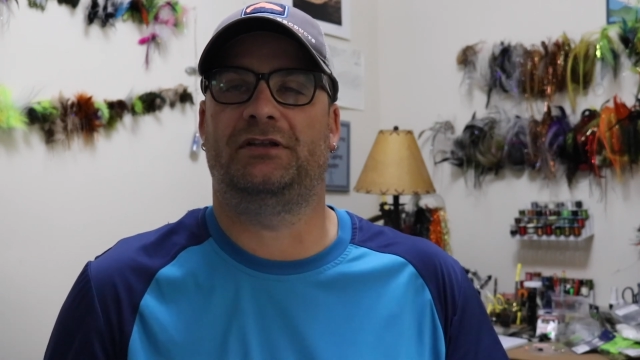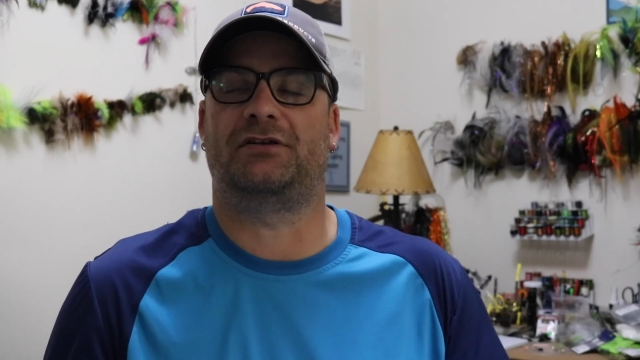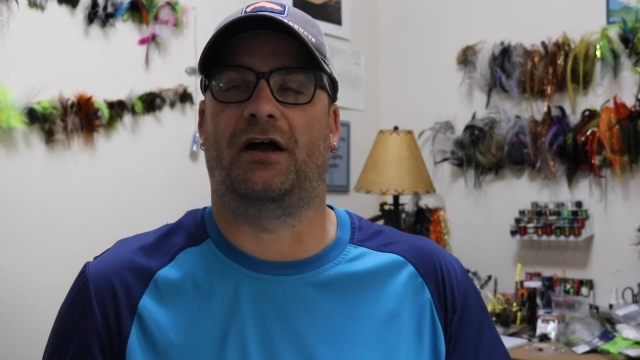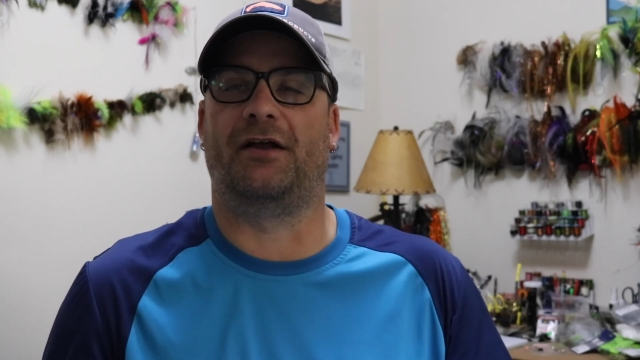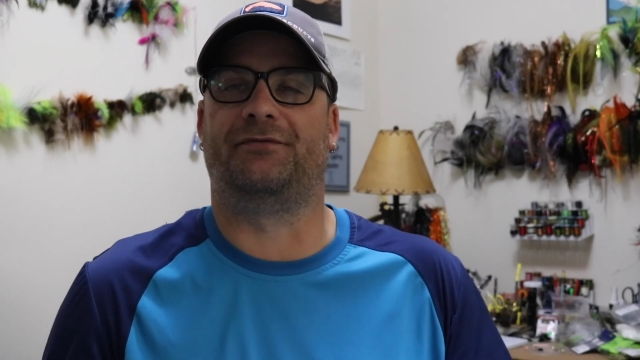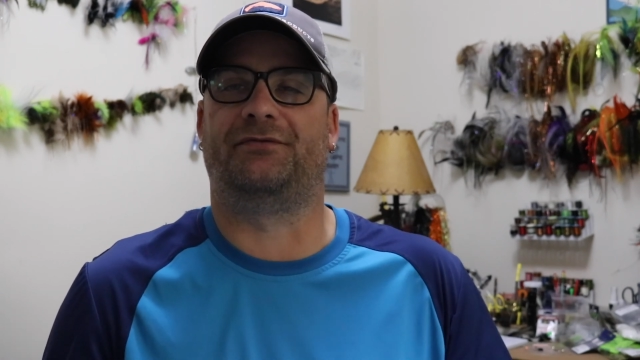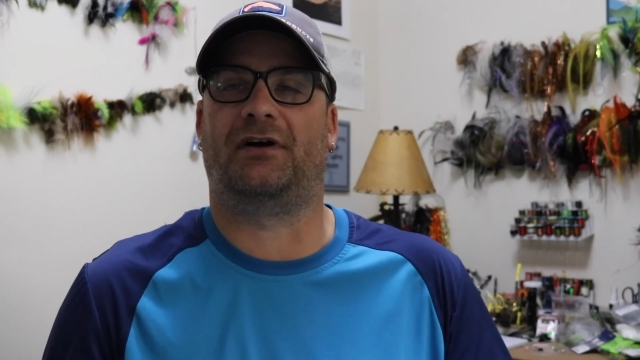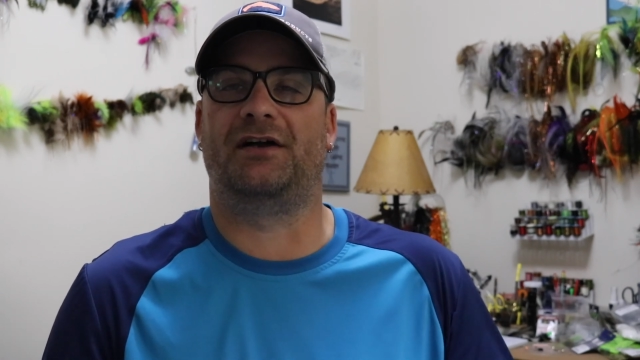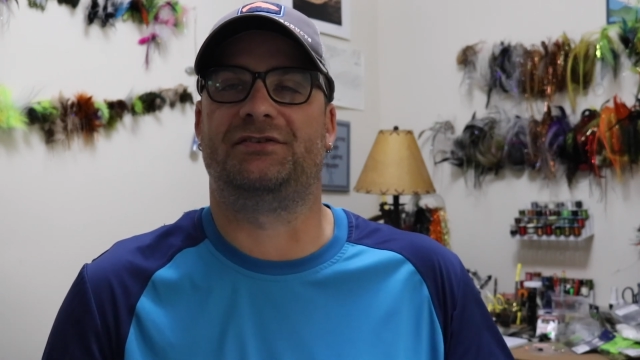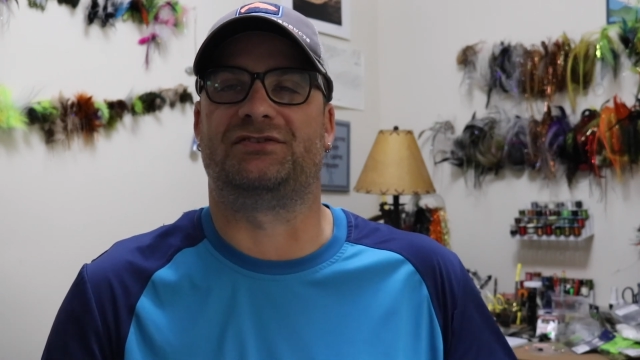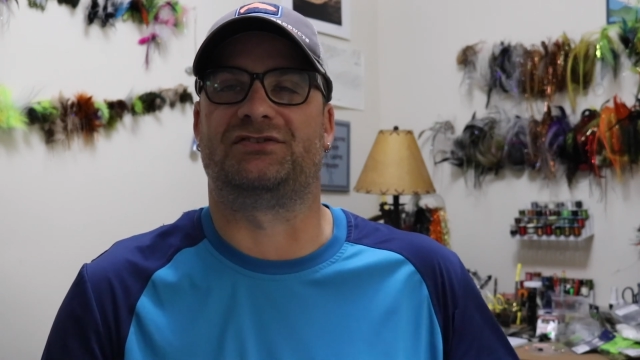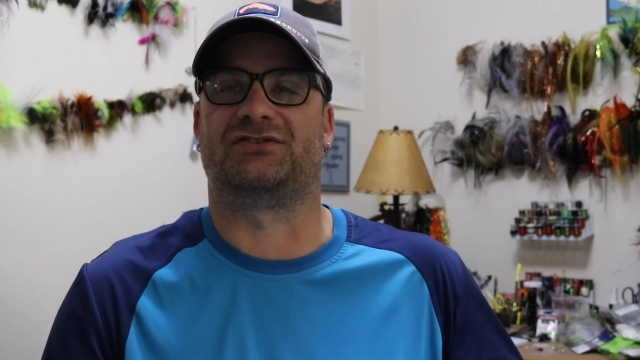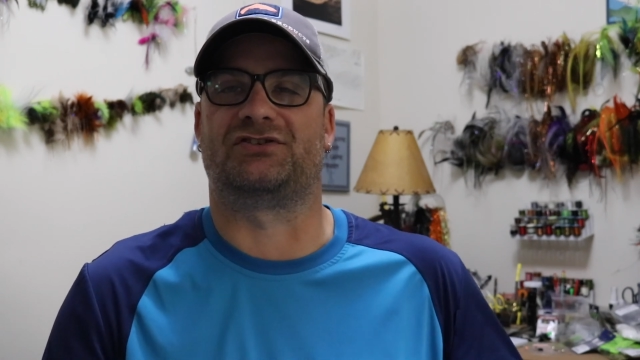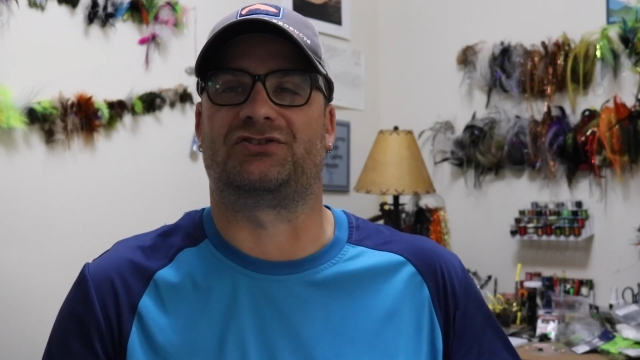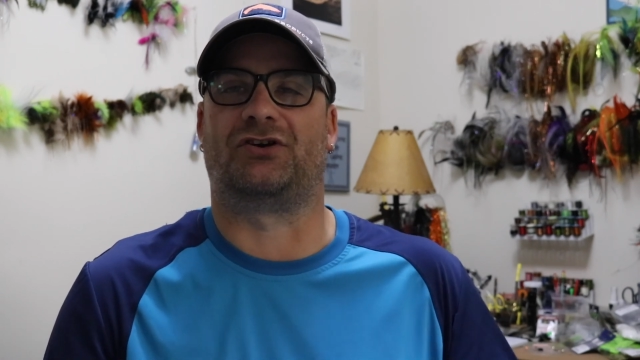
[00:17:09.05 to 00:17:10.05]
Tying flies
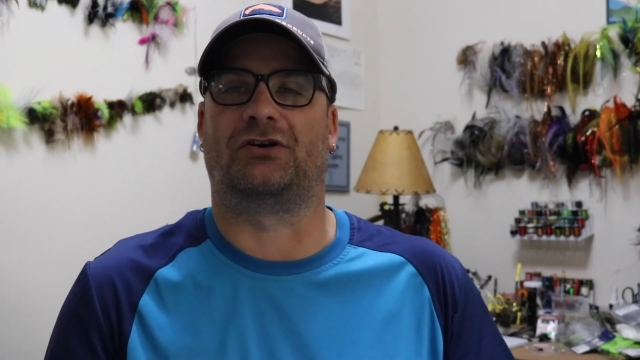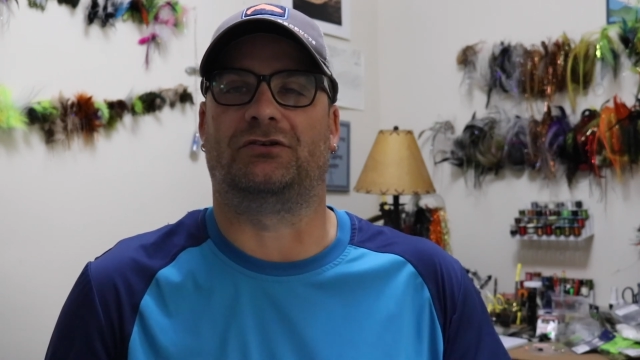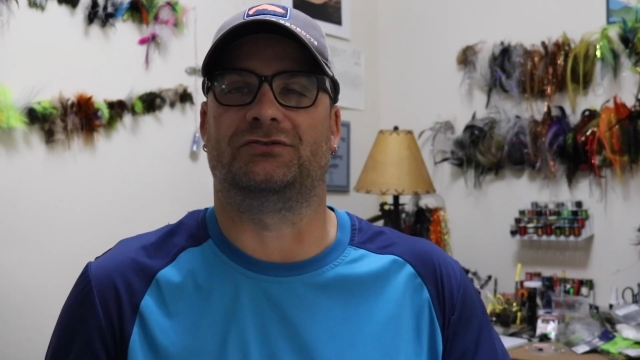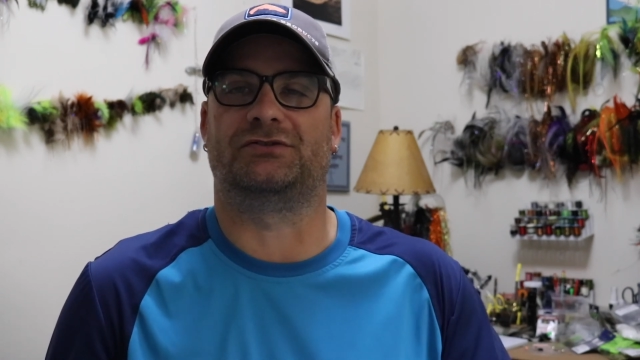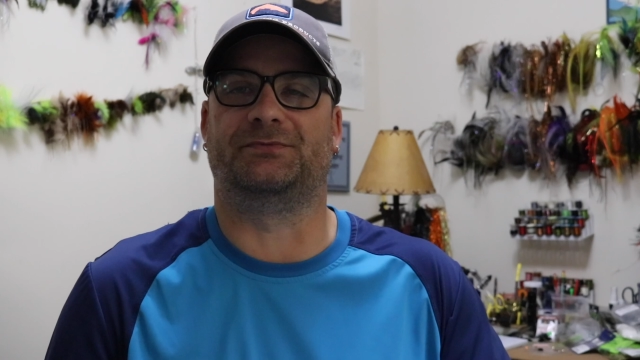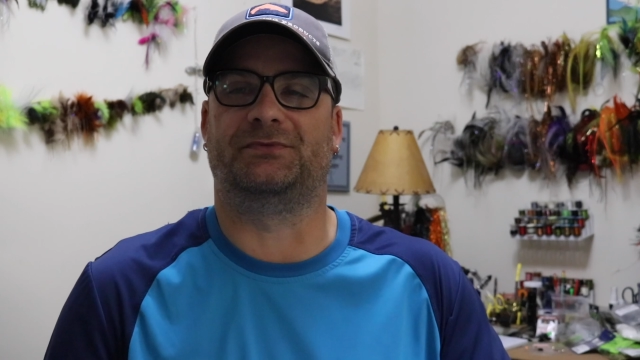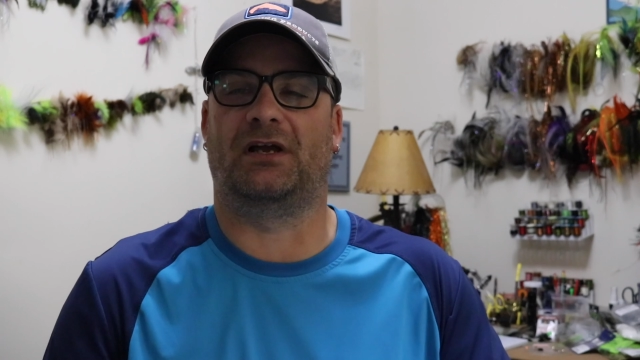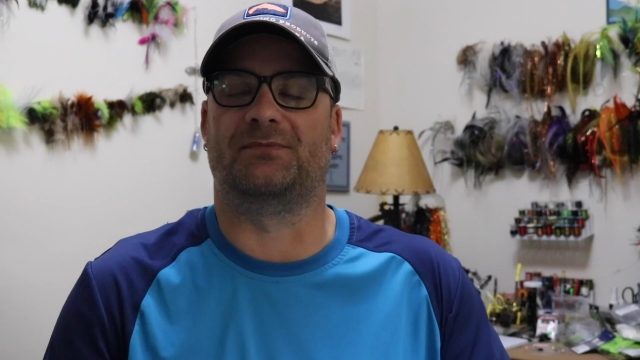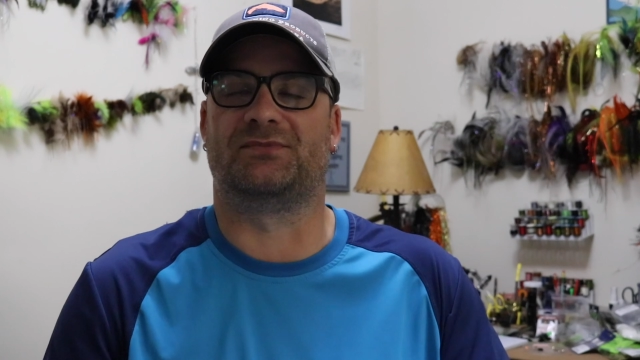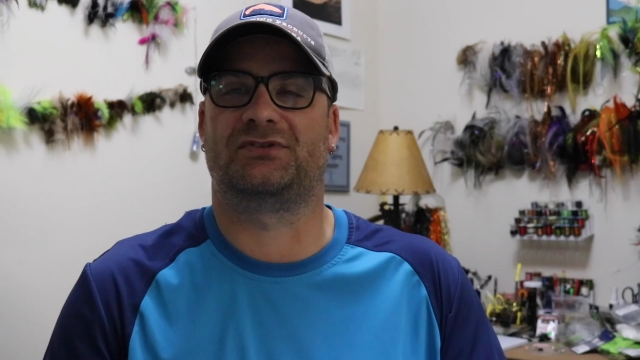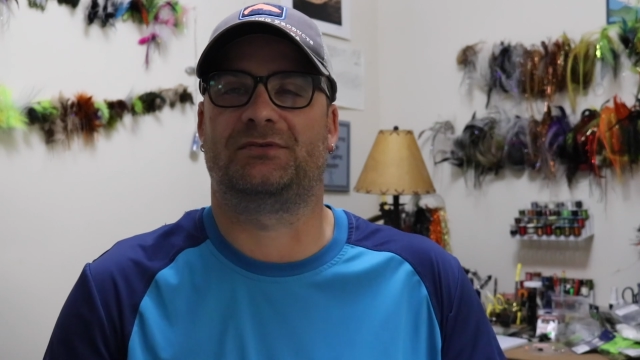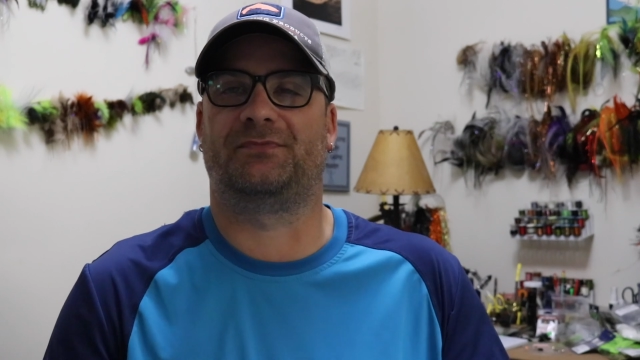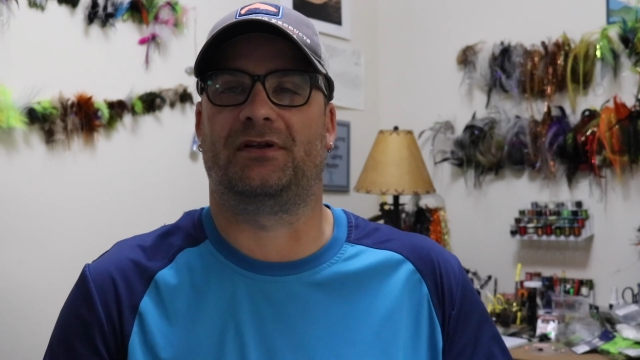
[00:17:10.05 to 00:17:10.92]
is a struggle sometimes,